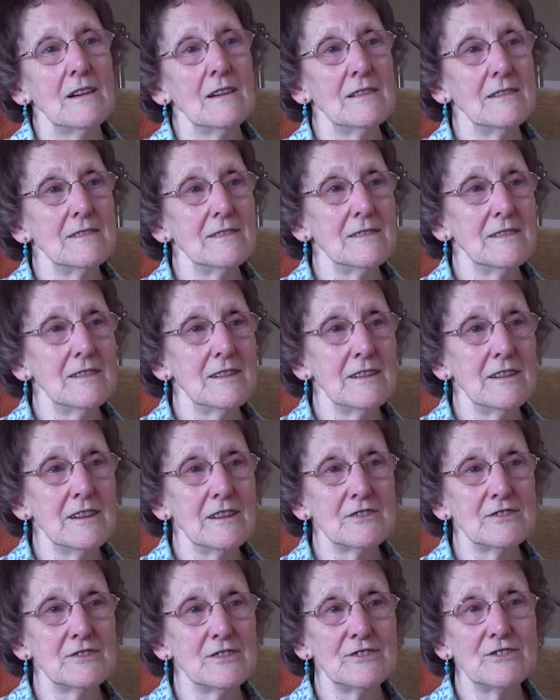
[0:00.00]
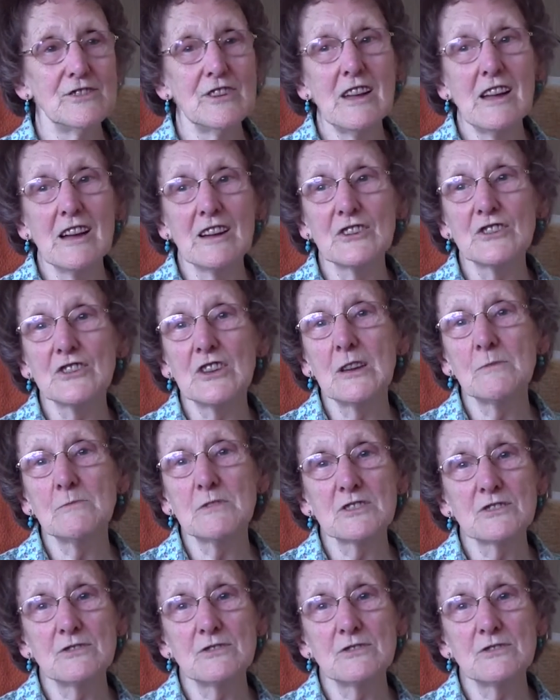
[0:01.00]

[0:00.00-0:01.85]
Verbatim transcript: And, and I said, yeah, I accept.